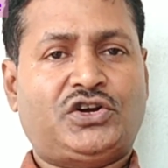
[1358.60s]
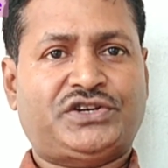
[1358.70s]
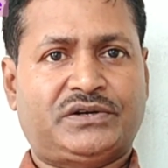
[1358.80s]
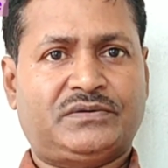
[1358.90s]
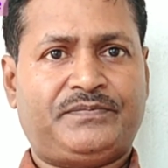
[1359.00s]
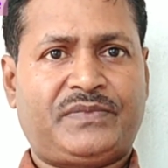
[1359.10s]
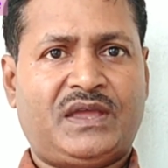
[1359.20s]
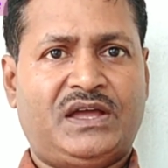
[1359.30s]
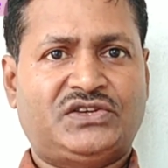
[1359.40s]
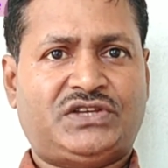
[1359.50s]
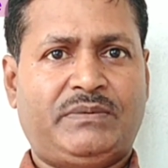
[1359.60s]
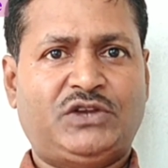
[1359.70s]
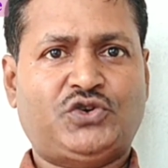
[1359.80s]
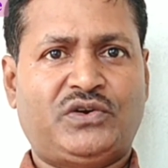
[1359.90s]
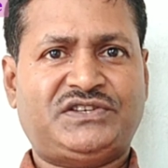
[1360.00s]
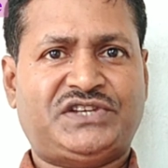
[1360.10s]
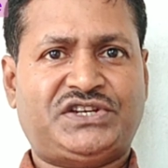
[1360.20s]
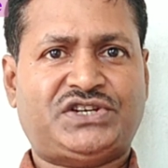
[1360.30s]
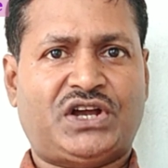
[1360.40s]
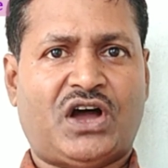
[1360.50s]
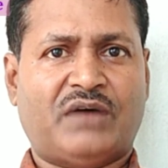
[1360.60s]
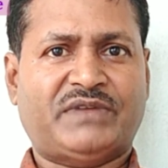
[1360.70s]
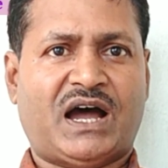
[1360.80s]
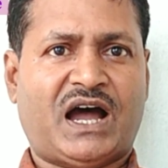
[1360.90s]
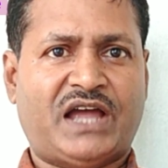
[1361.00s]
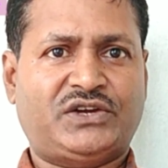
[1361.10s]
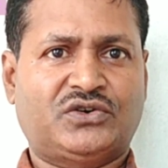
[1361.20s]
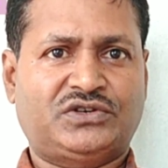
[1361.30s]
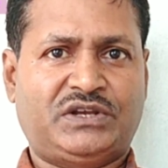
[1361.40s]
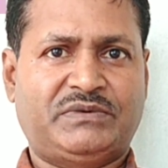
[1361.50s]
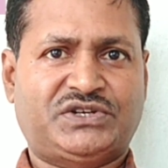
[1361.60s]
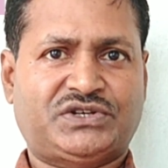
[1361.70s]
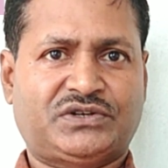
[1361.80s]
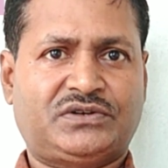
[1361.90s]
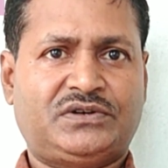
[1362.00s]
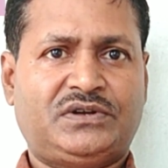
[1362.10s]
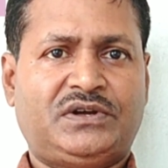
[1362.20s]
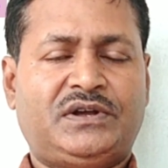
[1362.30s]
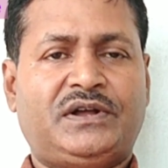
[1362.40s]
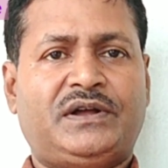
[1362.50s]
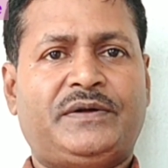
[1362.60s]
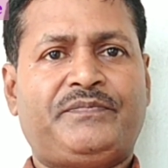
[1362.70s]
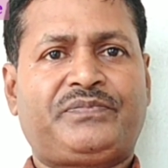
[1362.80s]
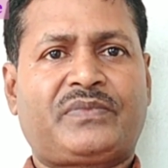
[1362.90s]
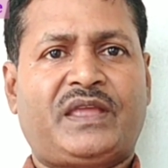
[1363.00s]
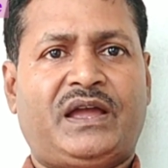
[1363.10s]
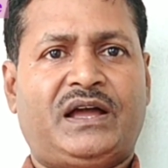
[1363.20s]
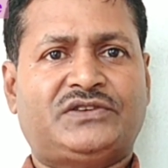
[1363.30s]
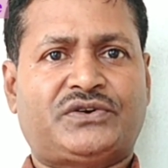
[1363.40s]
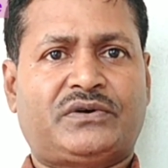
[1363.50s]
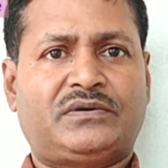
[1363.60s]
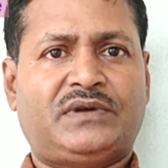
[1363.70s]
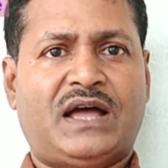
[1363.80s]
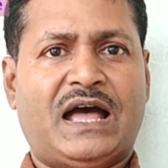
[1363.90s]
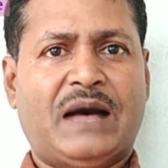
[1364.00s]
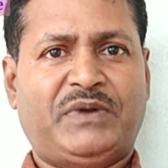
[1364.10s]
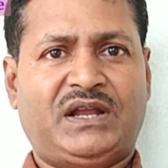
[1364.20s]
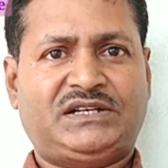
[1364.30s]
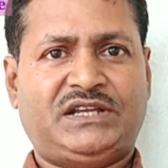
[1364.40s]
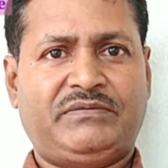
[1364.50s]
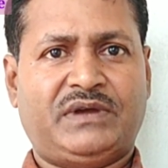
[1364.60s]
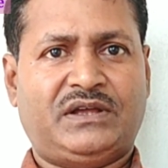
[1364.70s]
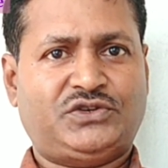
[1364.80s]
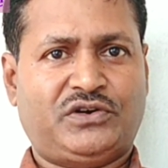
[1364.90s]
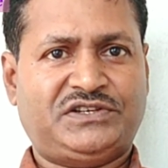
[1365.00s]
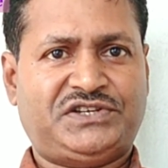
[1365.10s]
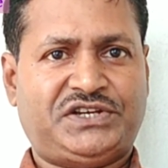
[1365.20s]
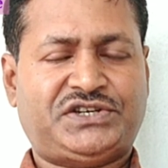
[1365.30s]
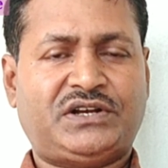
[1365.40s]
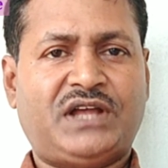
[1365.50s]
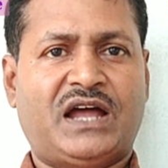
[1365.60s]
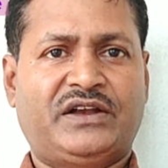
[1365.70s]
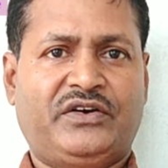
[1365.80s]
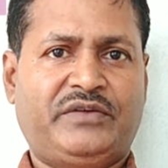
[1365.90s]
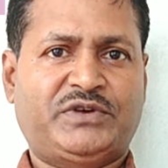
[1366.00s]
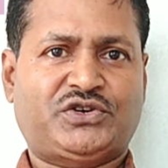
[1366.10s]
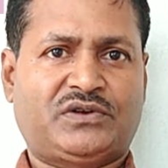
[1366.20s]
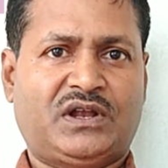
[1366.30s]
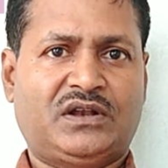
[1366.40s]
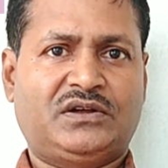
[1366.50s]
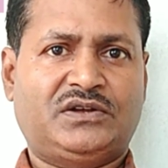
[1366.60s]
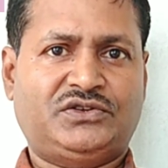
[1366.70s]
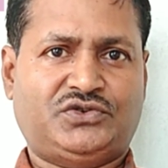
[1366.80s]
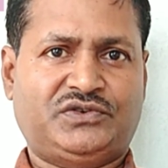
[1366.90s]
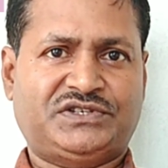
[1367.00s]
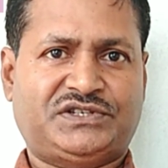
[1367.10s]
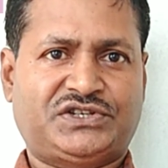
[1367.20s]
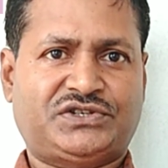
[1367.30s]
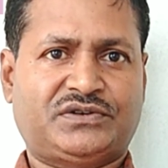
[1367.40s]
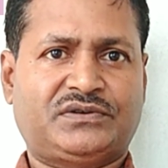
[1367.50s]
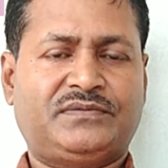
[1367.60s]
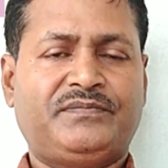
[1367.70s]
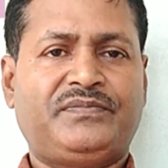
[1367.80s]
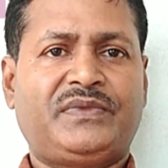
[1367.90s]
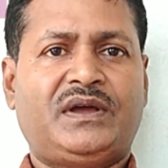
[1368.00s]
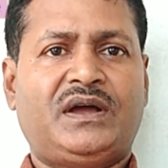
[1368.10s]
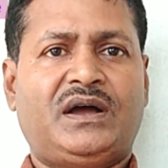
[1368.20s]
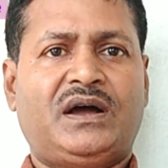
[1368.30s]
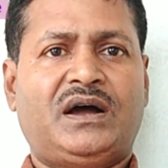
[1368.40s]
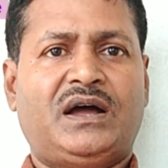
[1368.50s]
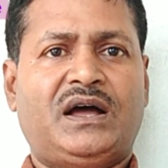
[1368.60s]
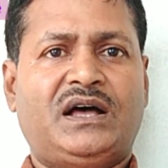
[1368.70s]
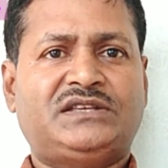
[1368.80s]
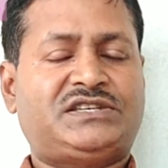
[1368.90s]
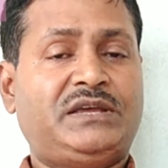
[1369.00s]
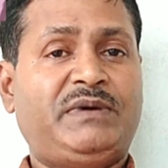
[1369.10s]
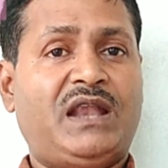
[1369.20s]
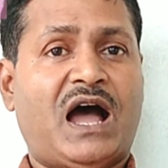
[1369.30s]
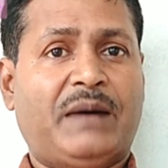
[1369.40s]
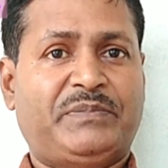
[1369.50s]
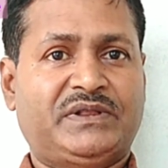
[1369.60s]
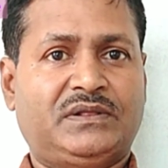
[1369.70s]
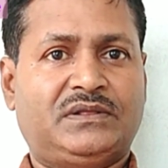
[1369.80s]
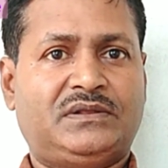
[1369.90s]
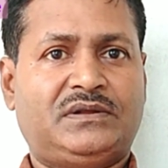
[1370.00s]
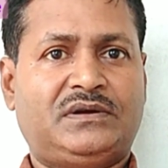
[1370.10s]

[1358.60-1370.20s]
Question. Civil jurisdiction of the High Court division. Answer. Appellate jurisdiction and revisional jurisdiction. Civil appeal.